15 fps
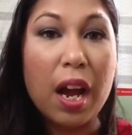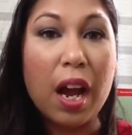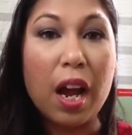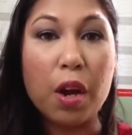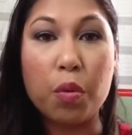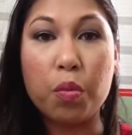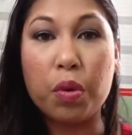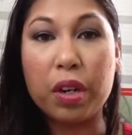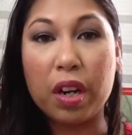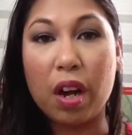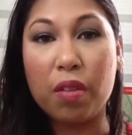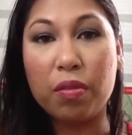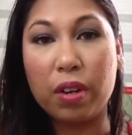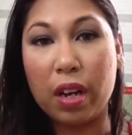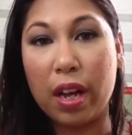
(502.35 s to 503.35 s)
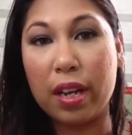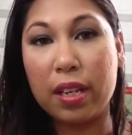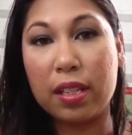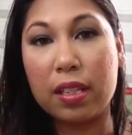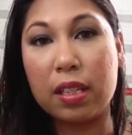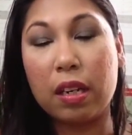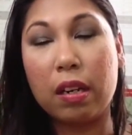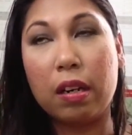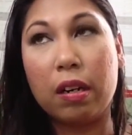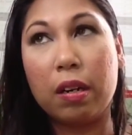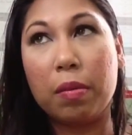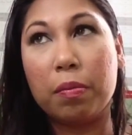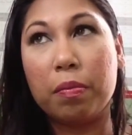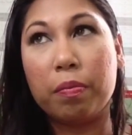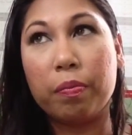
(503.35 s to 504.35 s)
I would have liked
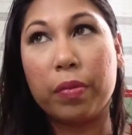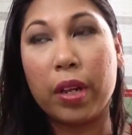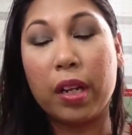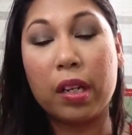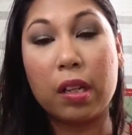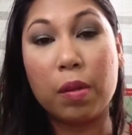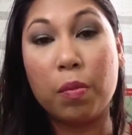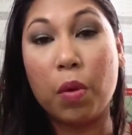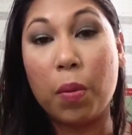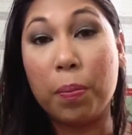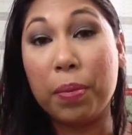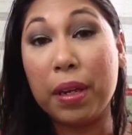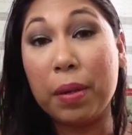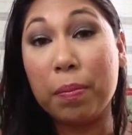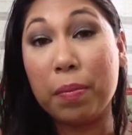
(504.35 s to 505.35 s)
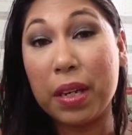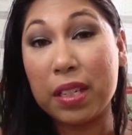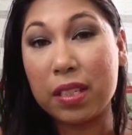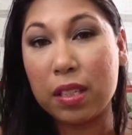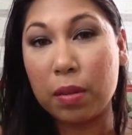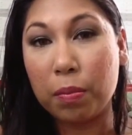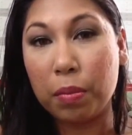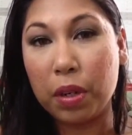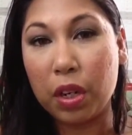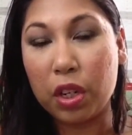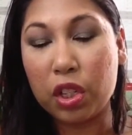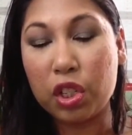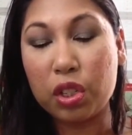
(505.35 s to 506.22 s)
a little more pigmented blush,